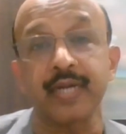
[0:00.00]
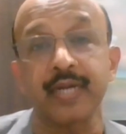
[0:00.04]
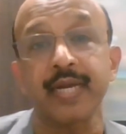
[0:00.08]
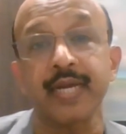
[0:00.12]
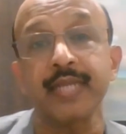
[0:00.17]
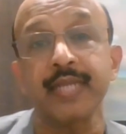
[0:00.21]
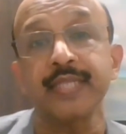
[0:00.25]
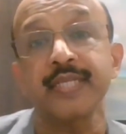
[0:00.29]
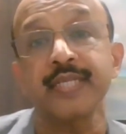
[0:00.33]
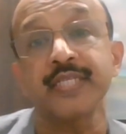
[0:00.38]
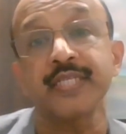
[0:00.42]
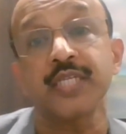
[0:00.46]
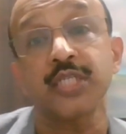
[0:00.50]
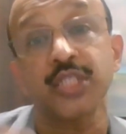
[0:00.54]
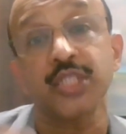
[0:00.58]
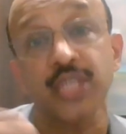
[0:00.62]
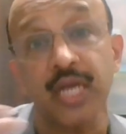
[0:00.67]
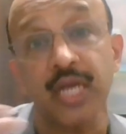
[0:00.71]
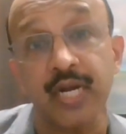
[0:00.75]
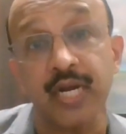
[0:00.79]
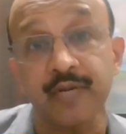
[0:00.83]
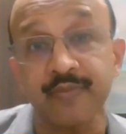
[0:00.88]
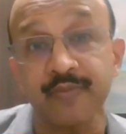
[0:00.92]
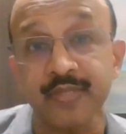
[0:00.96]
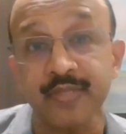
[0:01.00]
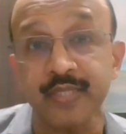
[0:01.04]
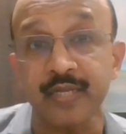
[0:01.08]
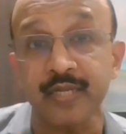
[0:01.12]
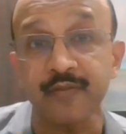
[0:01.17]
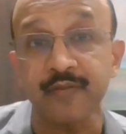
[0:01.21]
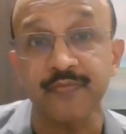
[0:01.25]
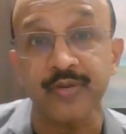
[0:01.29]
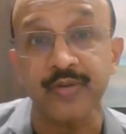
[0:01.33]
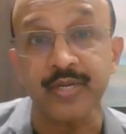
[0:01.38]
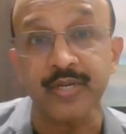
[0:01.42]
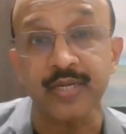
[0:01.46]
Again, this is shared with
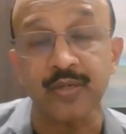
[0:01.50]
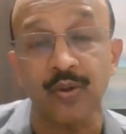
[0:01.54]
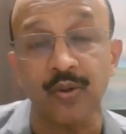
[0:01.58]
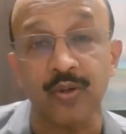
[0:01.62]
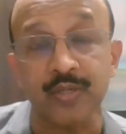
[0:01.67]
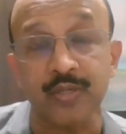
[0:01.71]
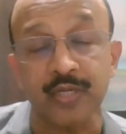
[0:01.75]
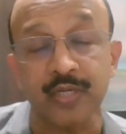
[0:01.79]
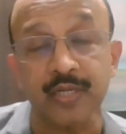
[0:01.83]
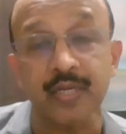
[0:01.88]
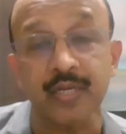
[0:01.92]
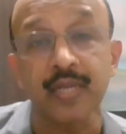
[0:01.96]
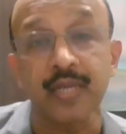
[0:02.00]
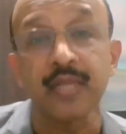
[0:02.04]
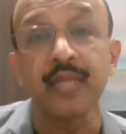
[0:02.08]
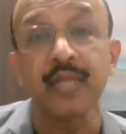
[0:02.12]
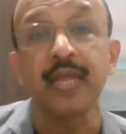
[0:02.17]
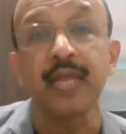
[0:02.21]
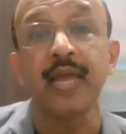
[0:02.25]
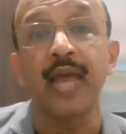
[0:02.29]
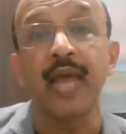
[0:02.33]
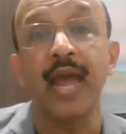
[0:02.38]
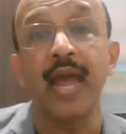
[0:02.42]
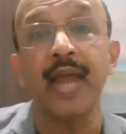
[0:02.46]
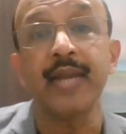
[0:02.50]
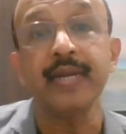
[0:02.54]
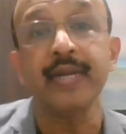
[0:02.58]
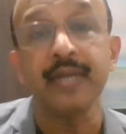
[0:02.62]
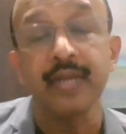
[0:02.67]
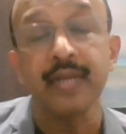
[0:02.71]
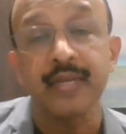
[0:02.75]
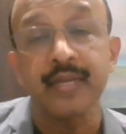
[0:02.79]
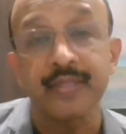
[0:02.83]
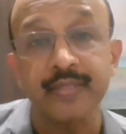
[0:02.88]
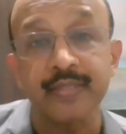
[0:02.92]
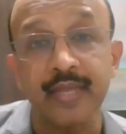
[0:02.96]
the referring doctor,
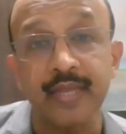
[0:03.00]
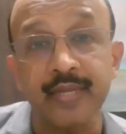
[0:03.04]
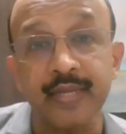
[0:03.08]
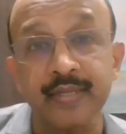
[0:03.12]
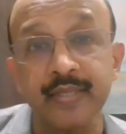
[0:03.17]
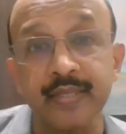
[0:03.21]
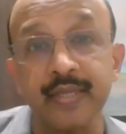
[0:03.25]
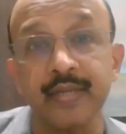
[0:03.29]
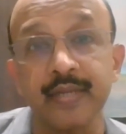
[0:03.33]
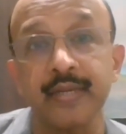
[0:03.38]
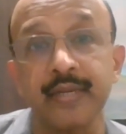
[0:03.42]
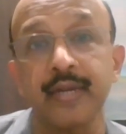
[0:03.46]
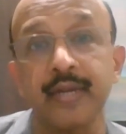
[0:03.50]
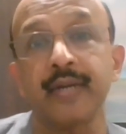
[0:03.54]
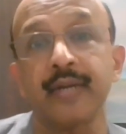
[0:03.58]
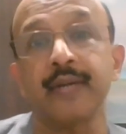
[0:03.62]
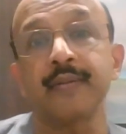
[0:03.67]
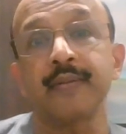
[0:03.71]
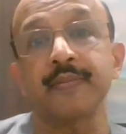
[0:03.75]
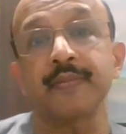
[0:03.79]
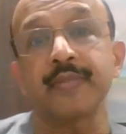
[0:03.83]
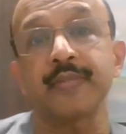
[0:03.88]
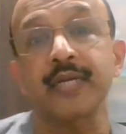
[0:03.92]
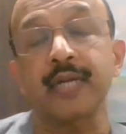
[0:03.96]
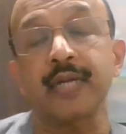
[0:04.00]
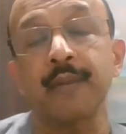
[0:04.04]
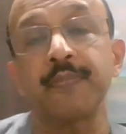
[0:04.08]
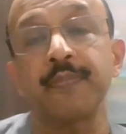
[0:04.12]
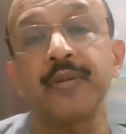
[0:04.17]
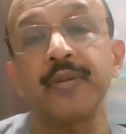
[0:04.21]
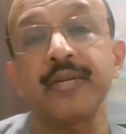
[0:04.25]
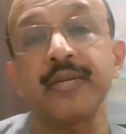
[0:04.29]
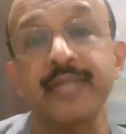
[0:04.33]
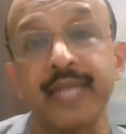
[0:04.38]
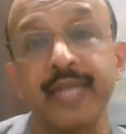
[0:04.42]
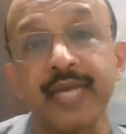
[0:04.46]
and then the
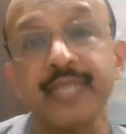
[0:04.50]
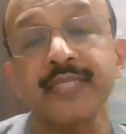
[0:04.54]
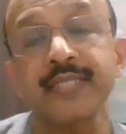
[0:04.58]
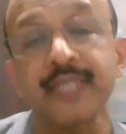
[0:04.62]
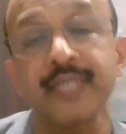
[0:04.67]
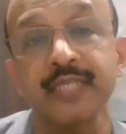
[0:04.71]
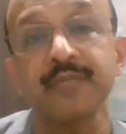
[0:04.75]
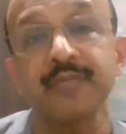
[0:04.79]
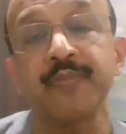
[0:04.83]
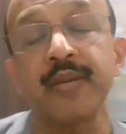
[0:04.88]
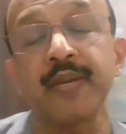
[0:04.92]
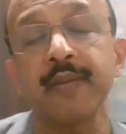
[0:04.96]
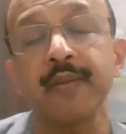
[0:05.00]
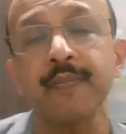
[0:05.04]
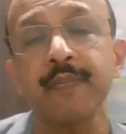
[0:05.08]
couple takes these